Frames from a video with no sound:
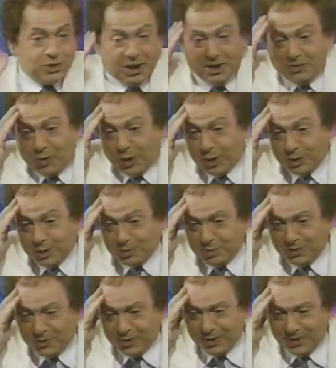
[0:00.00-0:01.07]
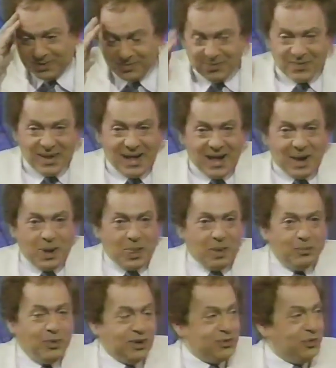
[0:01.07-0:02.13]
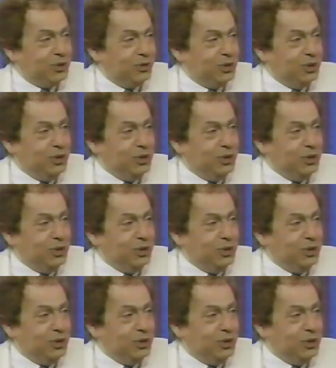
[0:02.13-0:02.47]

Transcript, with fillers: I never heard it. But to the